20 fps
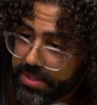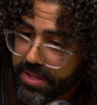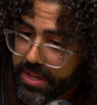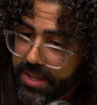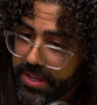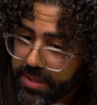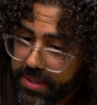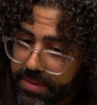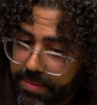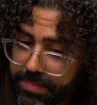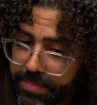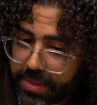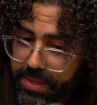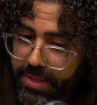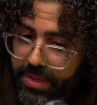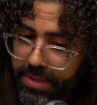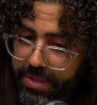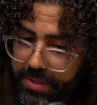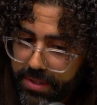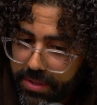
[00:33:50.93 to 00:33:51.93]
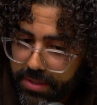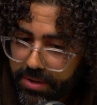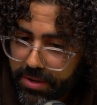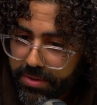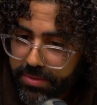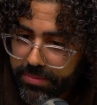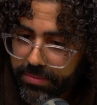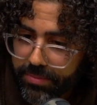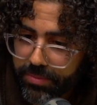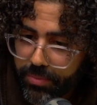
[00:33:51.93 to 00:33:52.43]
like
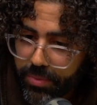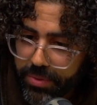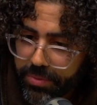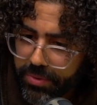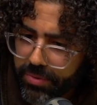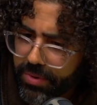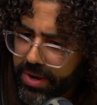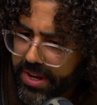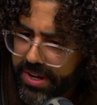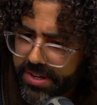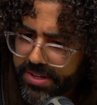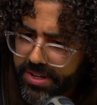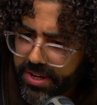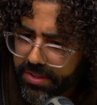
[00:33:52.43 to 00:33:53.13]
we would write each other